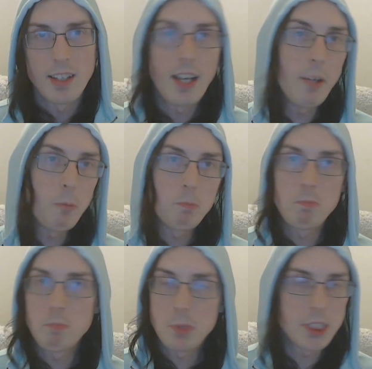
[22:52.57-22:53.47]
I
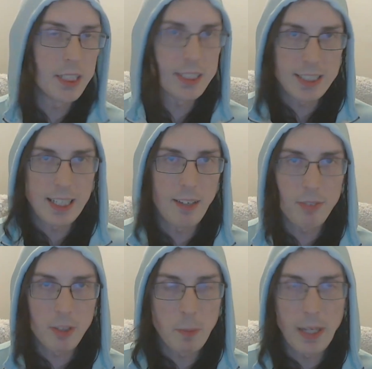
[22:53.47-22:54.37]
just have
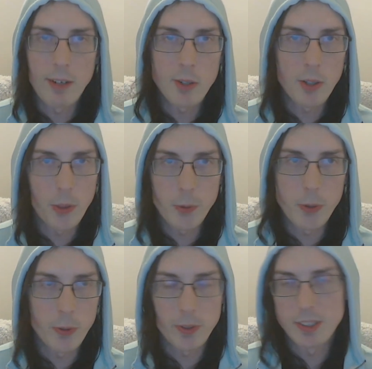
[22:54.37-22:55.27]
to power
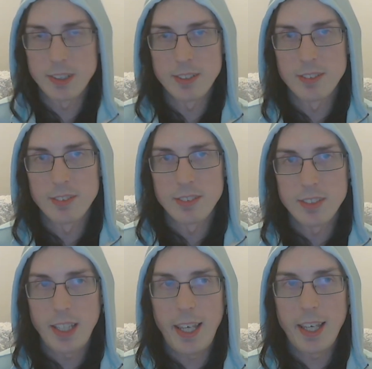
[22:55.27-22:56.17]
through
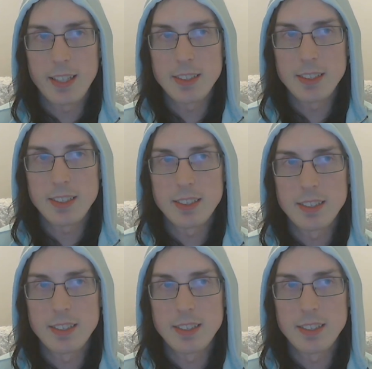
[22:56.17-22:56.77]
and